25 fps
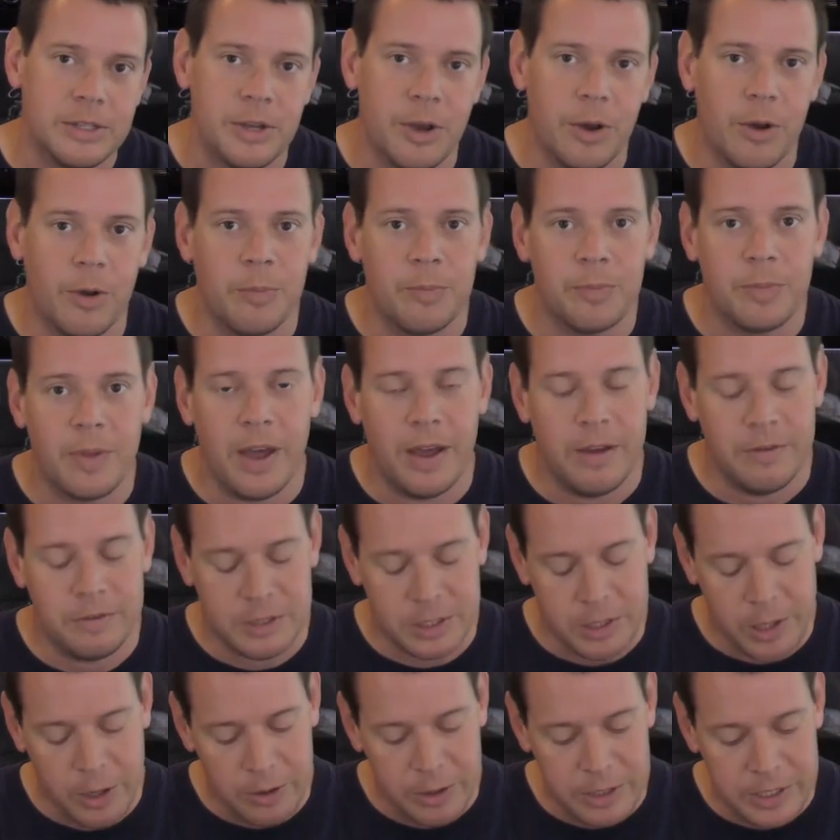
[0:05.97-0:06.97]
So I've
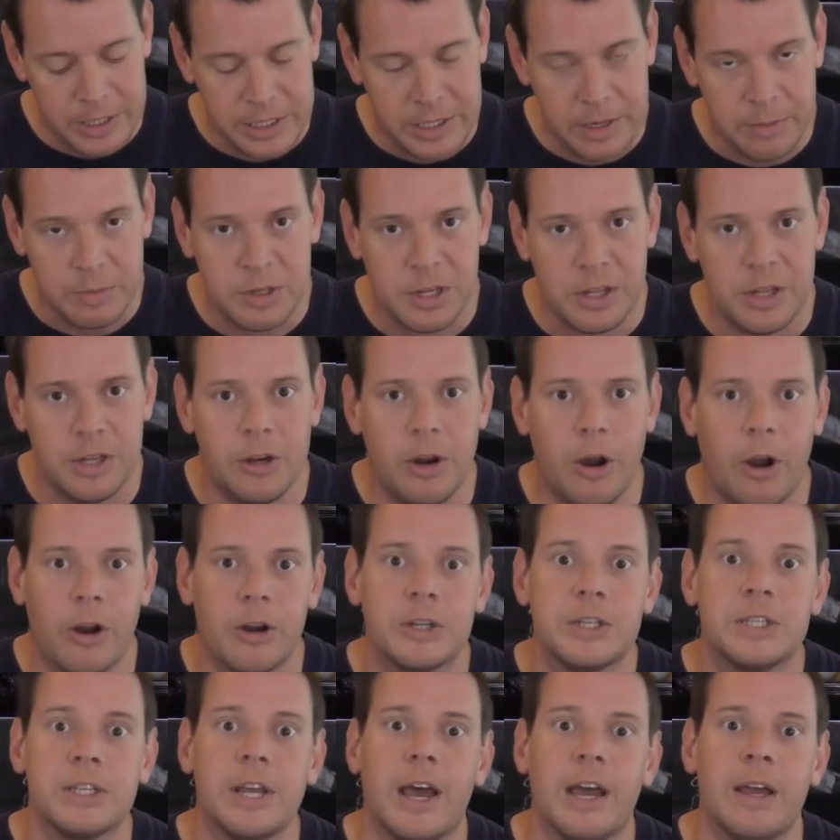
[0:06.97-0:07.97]
slowly slipped to the
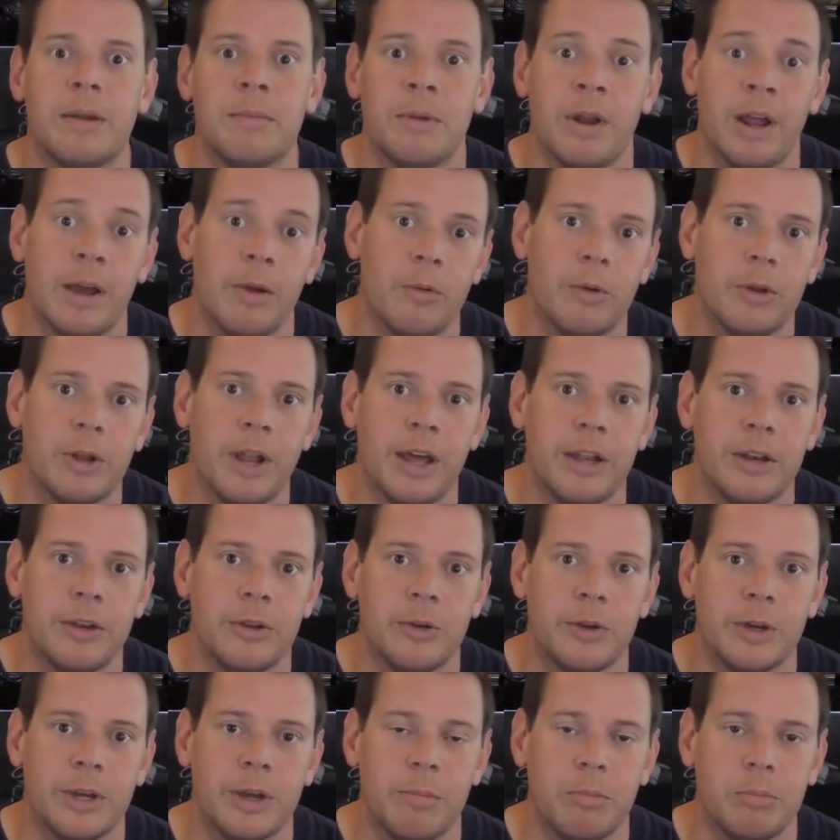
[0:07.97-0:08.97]
dark side, but I will not
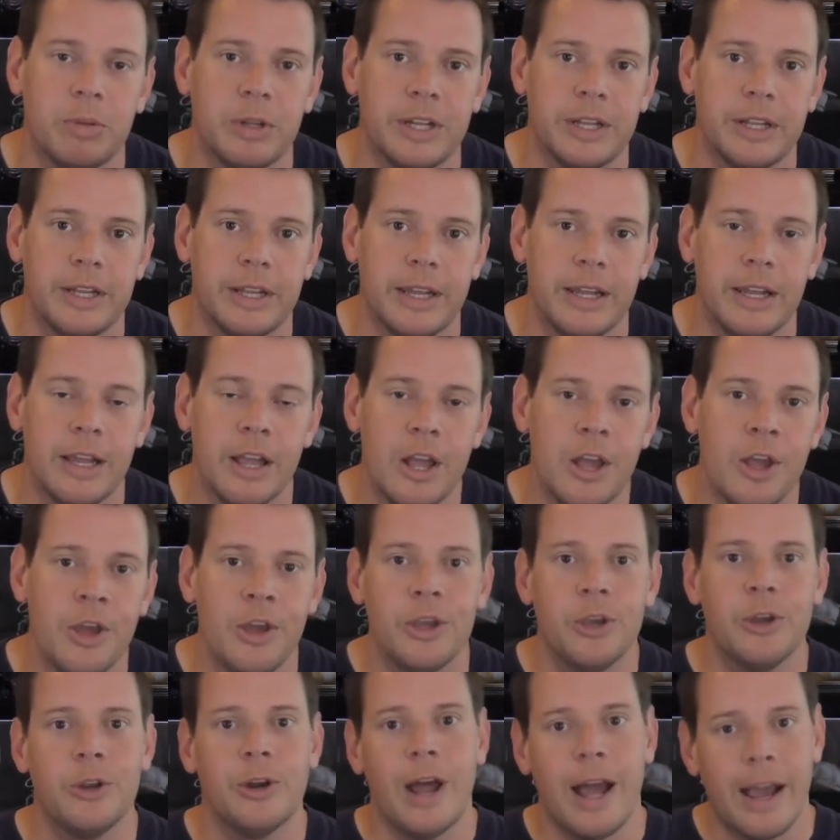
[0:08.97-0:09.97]
do it completely.
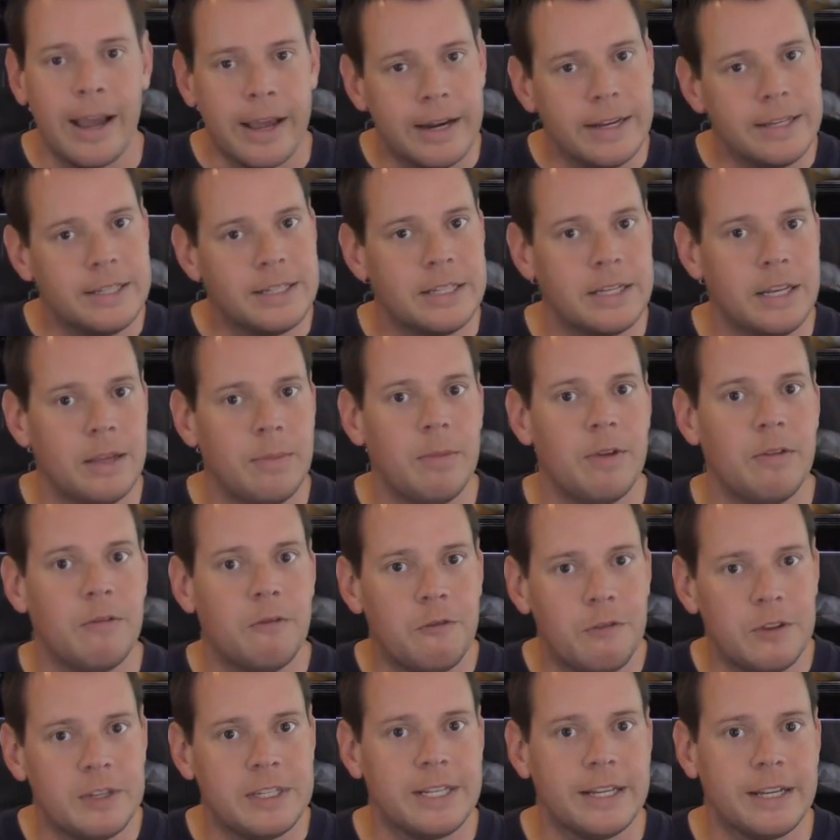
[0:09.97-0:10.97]
You're not gonna see me
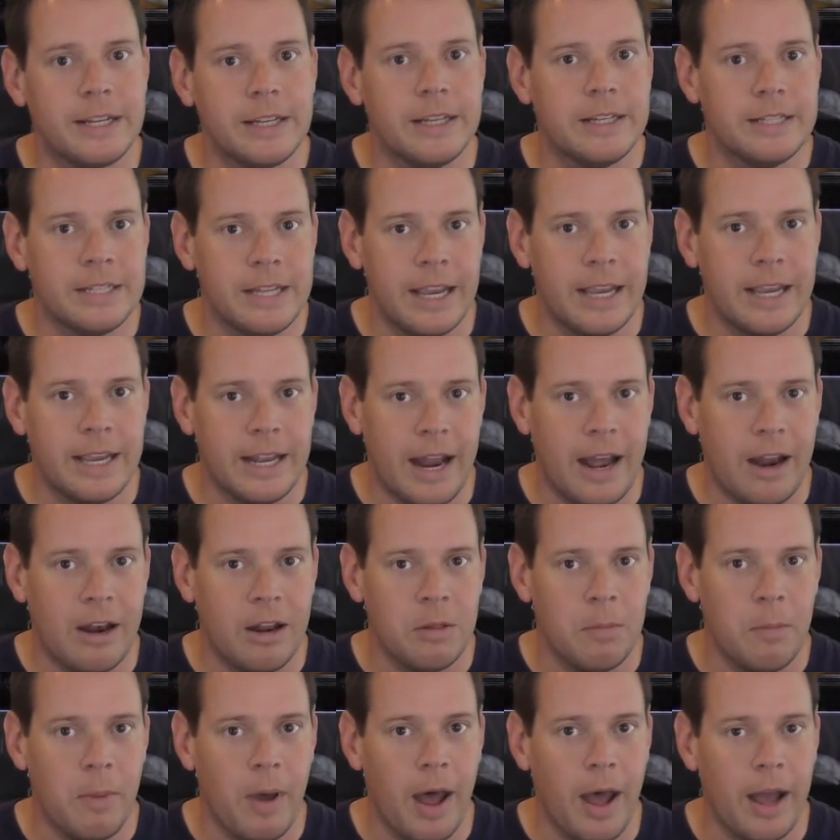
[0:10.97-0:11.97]
physically take it out
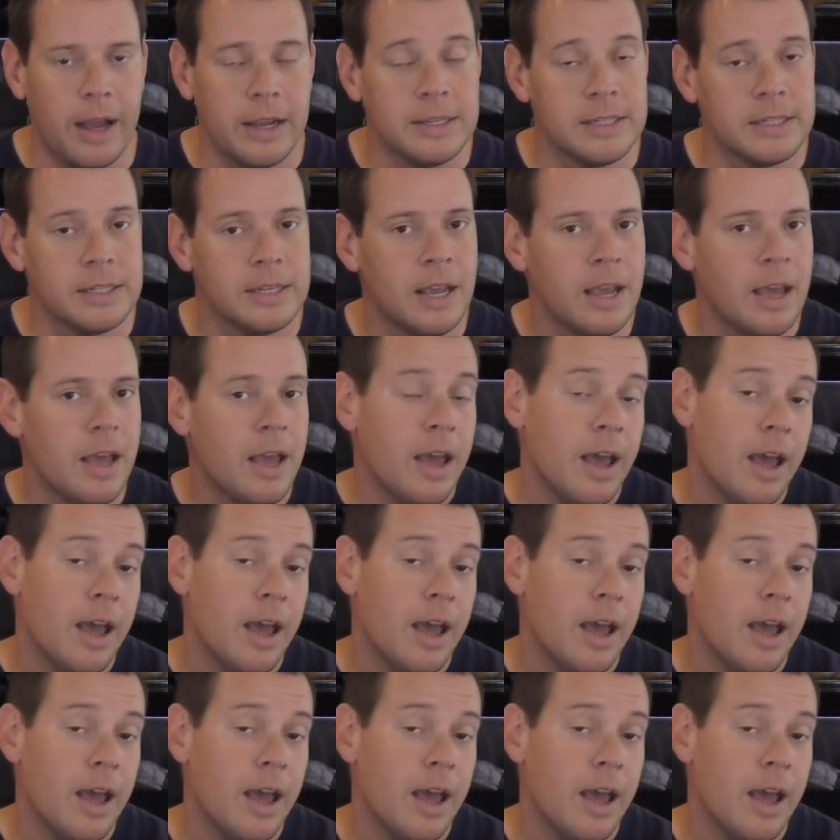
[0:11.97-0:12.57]
of the box.